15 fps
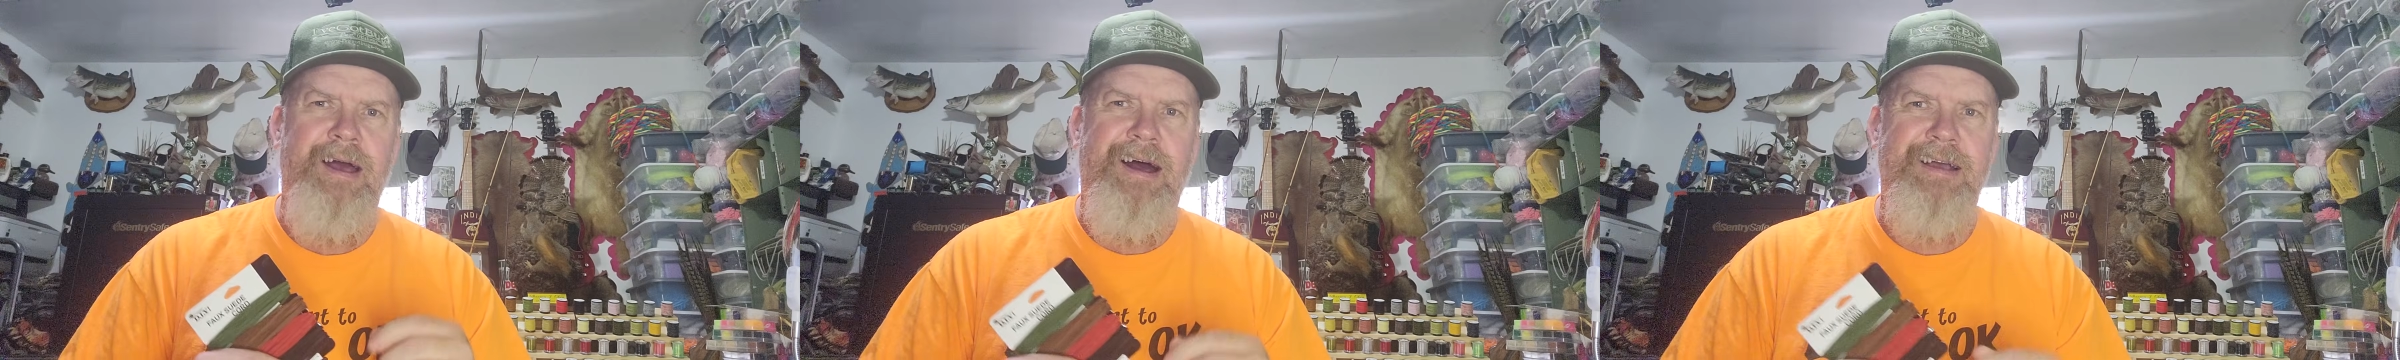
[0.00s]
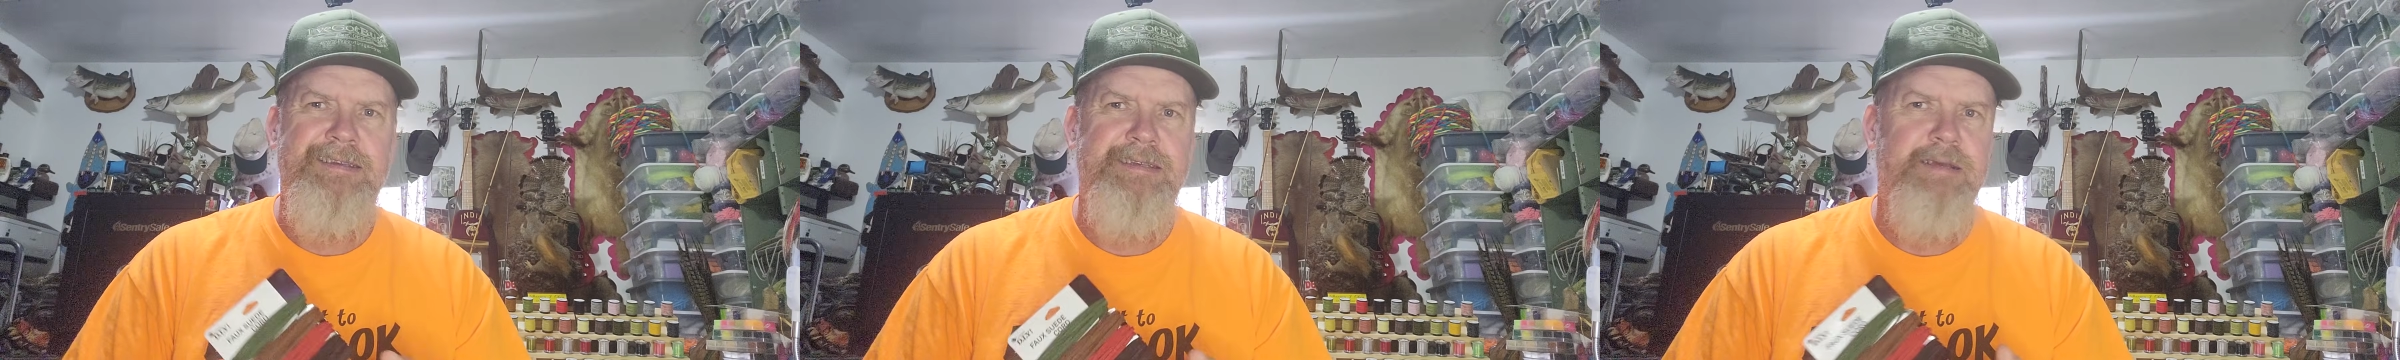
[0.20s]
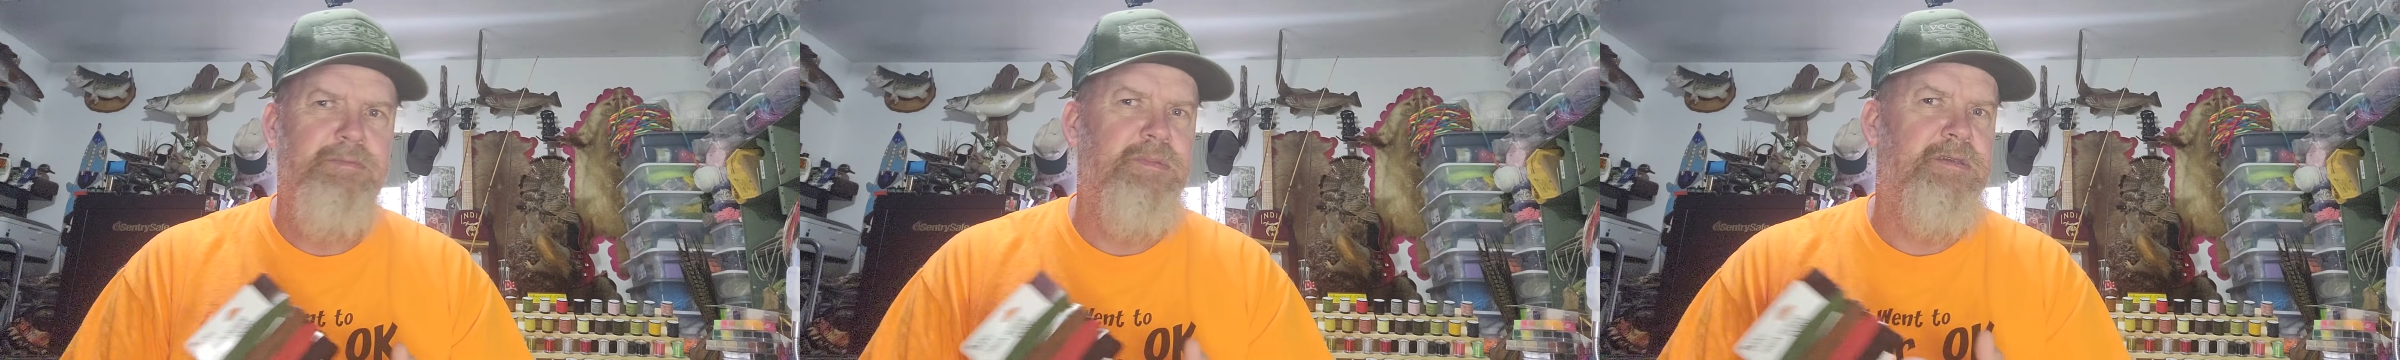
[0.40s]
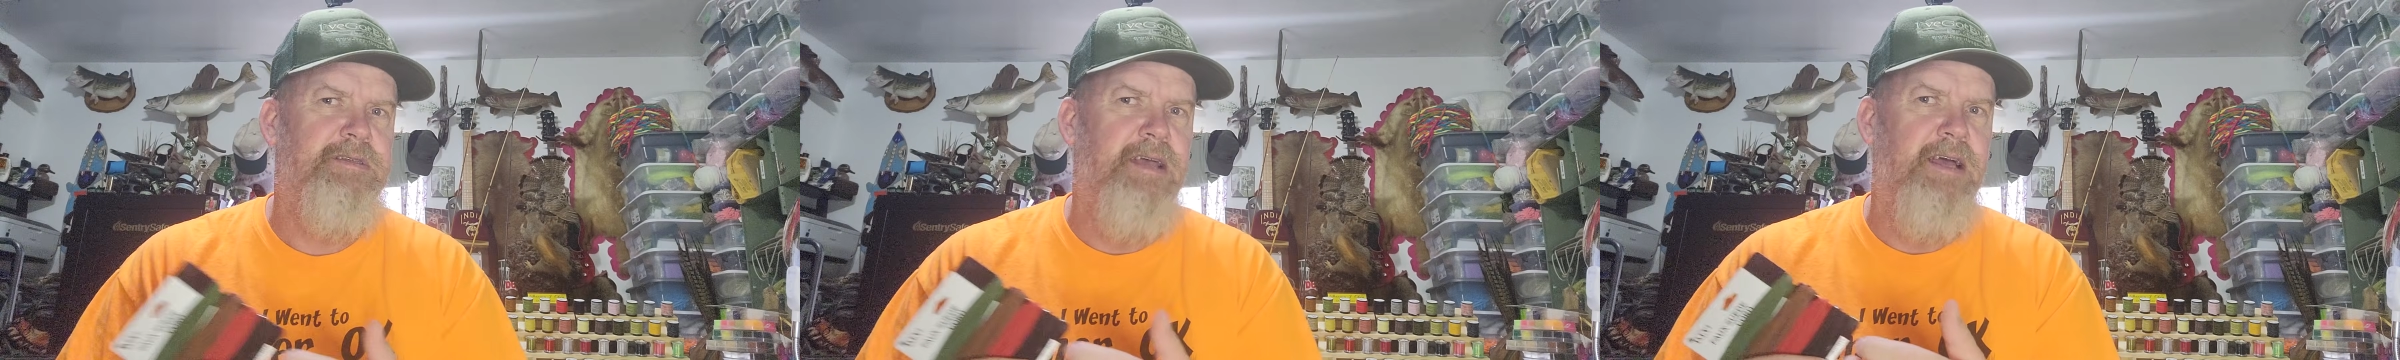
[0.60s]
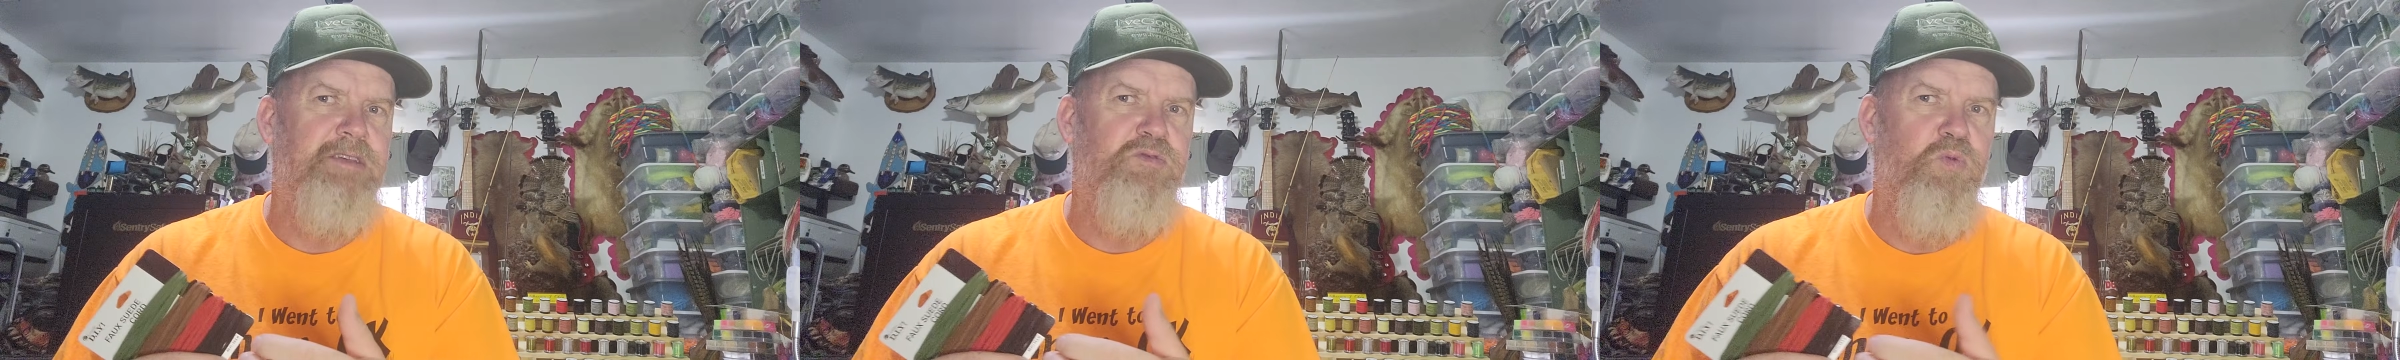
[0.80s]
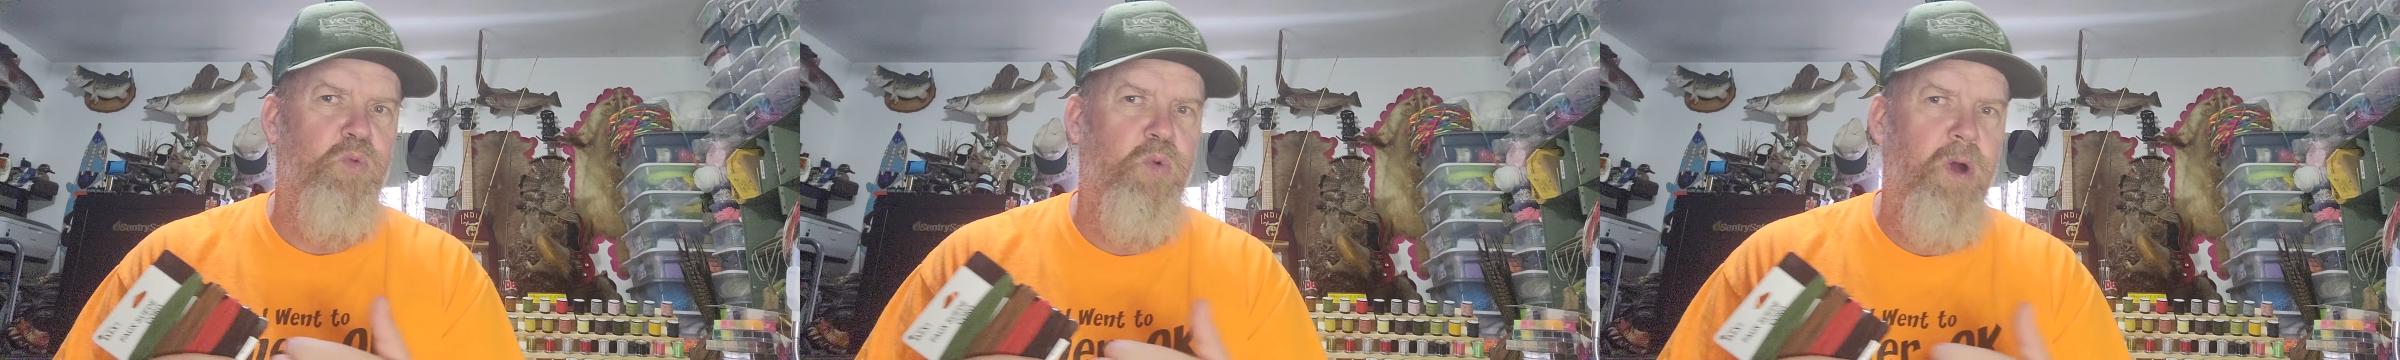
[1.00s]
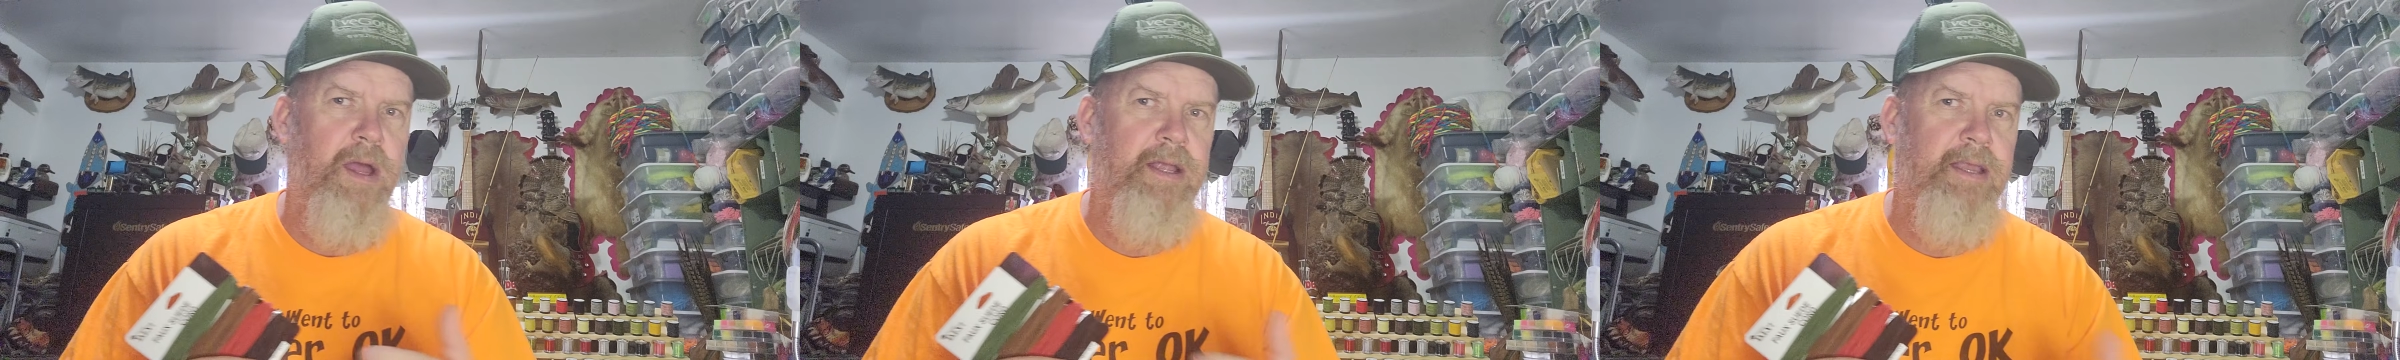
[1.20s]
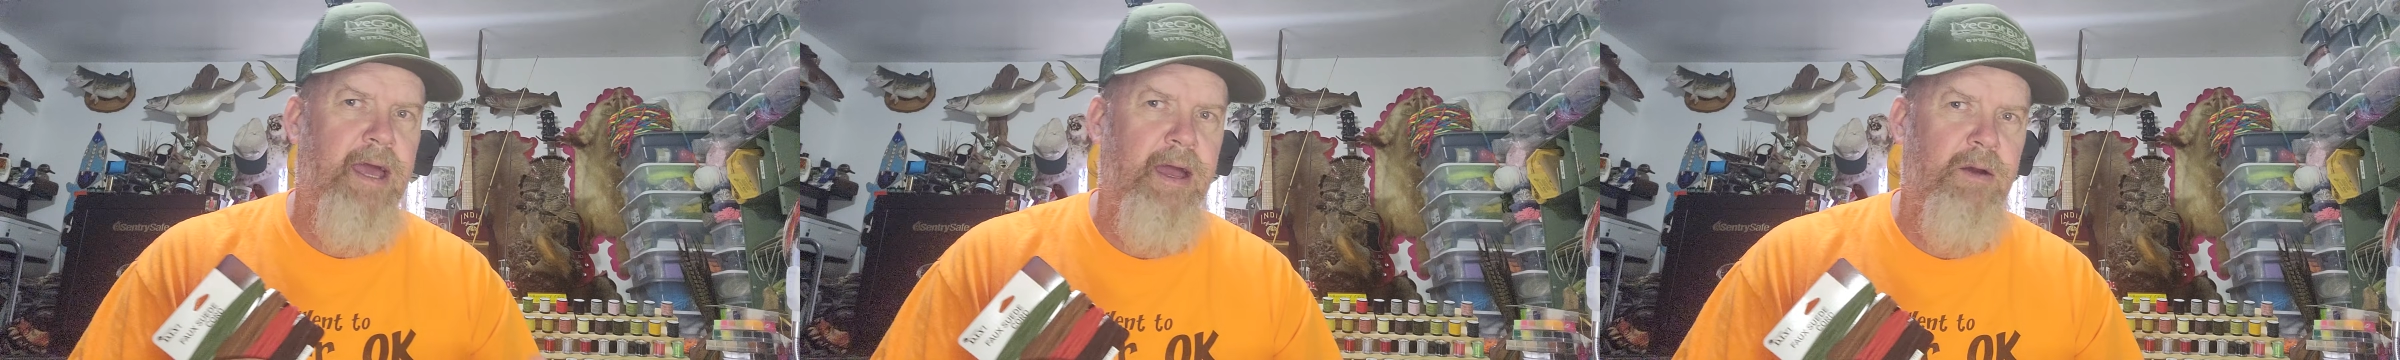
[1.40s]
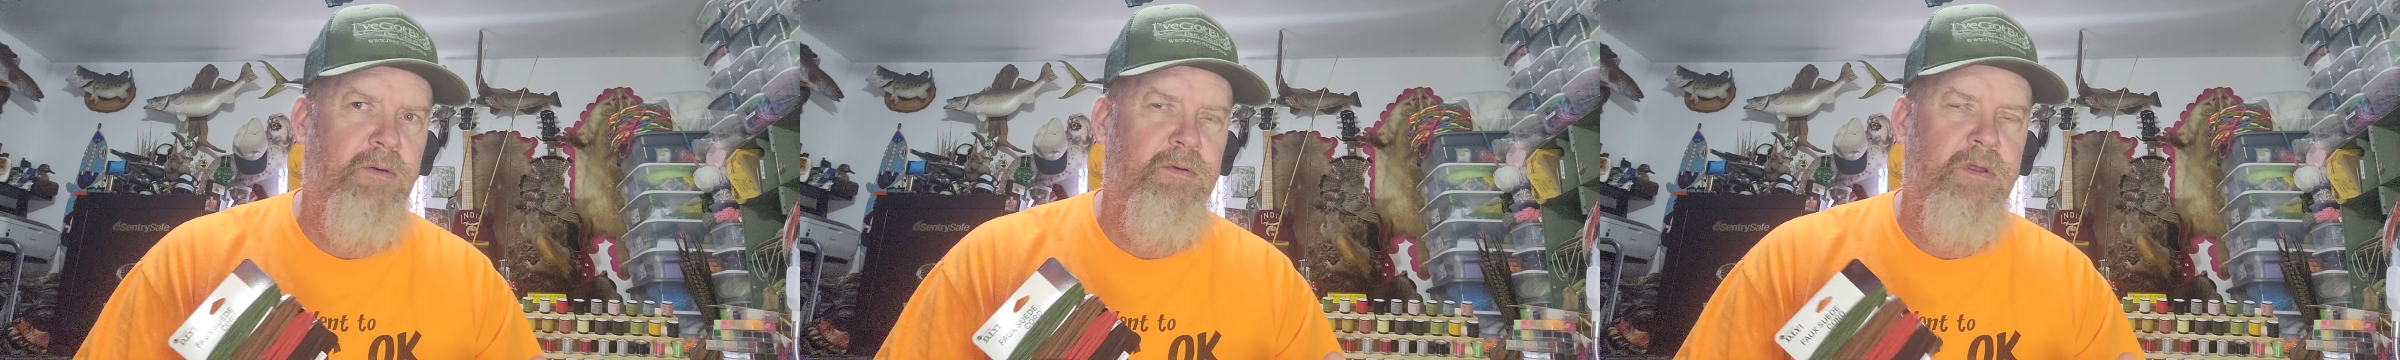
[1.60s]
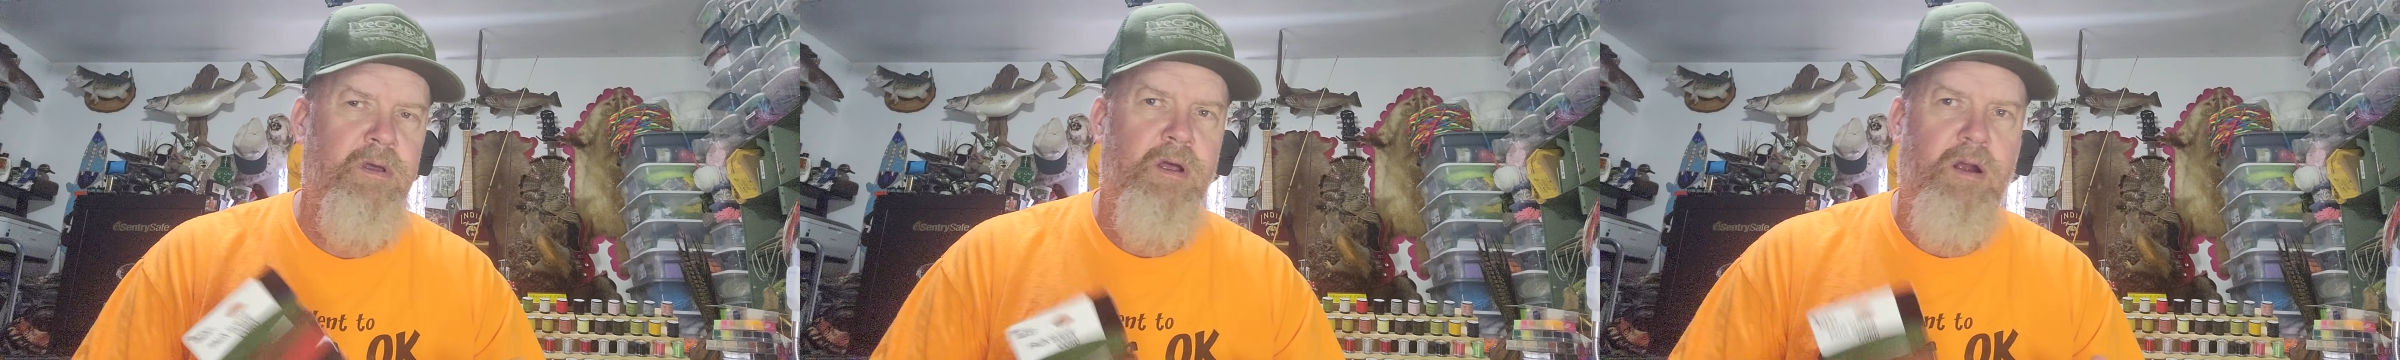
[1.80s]
I seem to size way
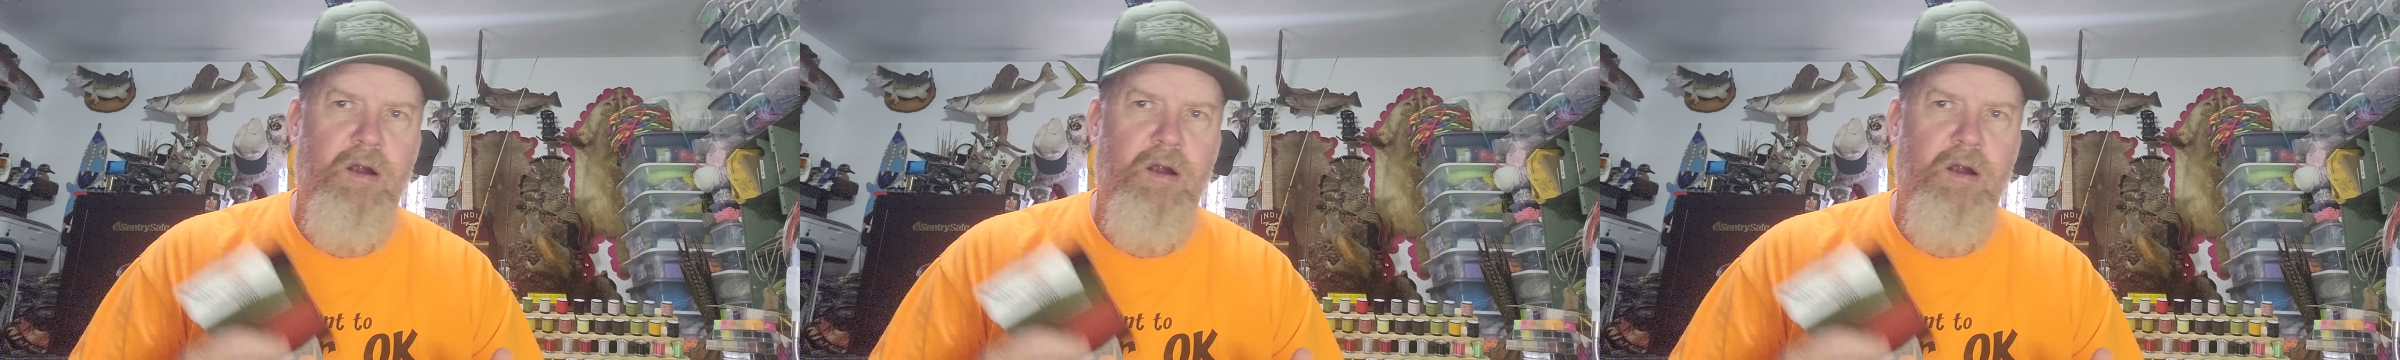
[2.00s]
down,